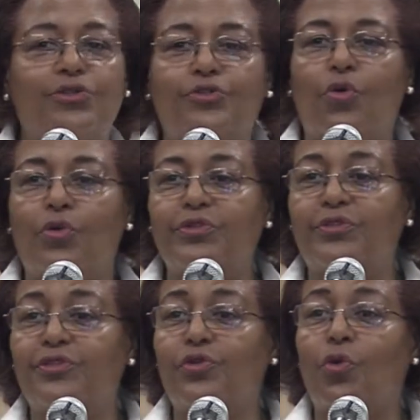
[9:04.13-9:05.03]
score is
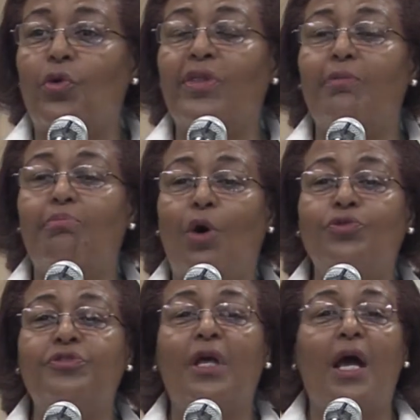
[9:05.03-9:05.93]
the score that
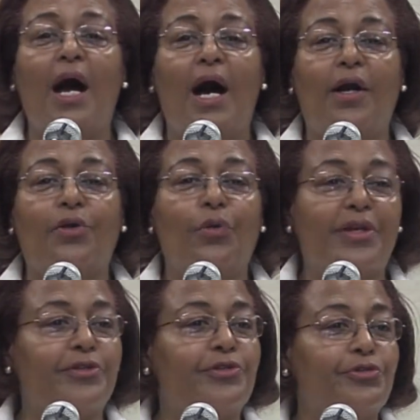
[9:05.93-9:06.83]
most
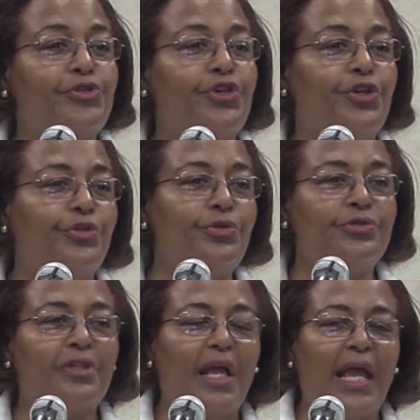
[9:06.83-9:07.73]
creditors
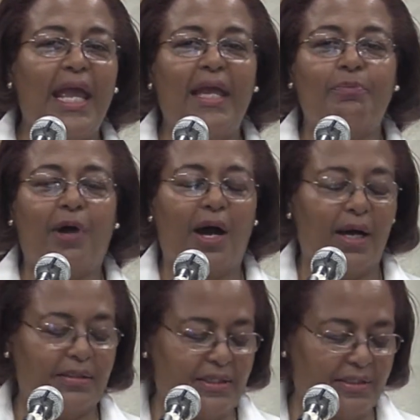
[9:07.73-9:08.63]
use in
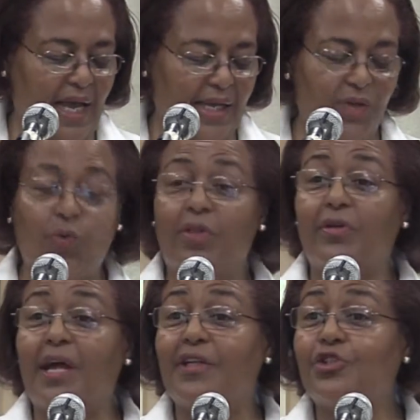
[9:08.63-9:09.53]
deciding whether or
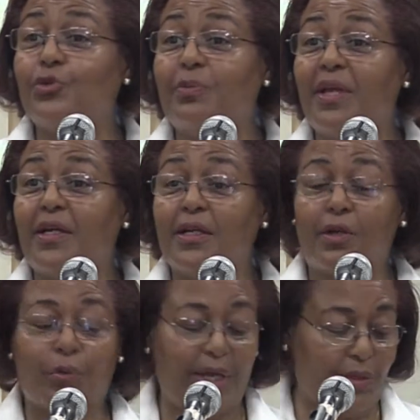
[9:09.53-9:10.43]
not you would be a good
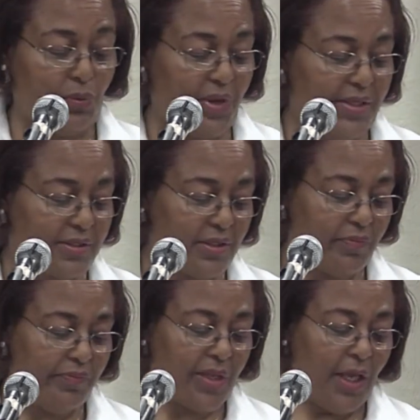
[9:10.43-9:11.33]
credit risk.
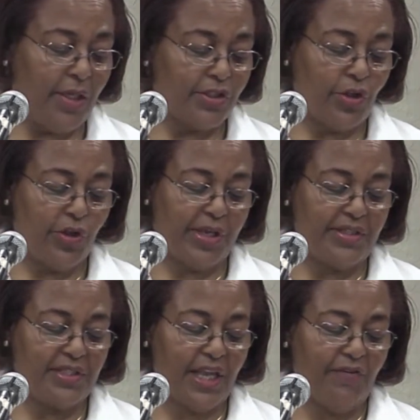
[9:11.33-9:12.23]
So you can
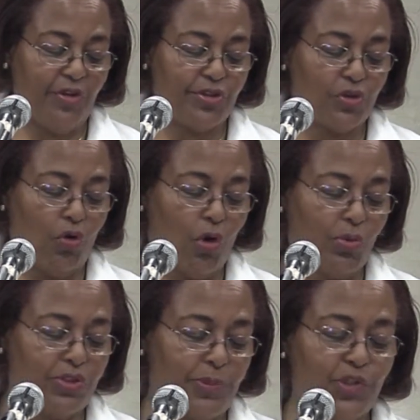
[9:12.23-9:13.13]
see if your score
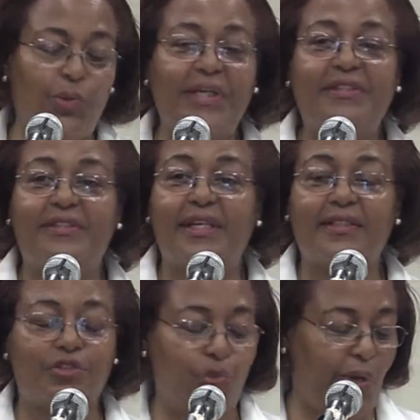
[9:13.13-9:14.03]
was between
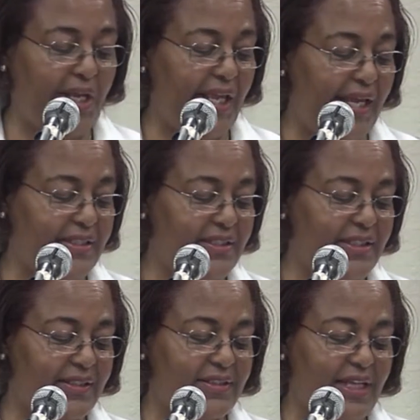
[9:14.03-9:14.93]
620 and
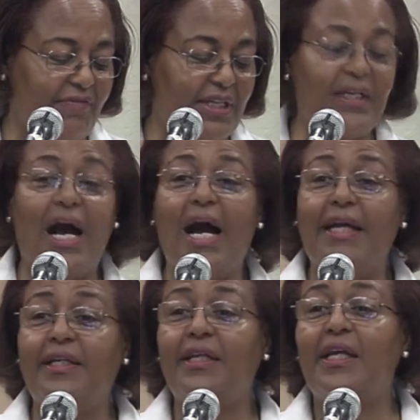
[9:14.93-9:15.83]

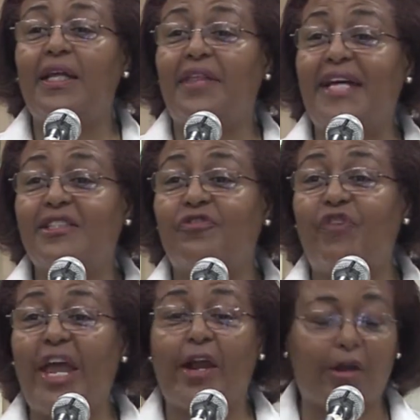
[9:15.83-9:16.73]
679, that's
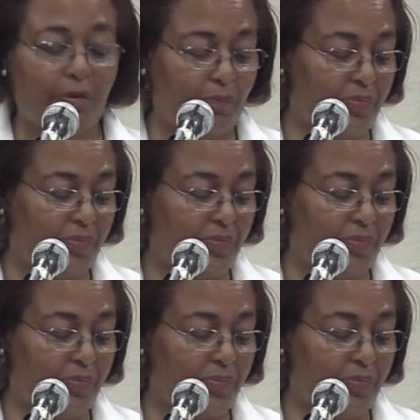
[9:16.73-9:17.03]
fair.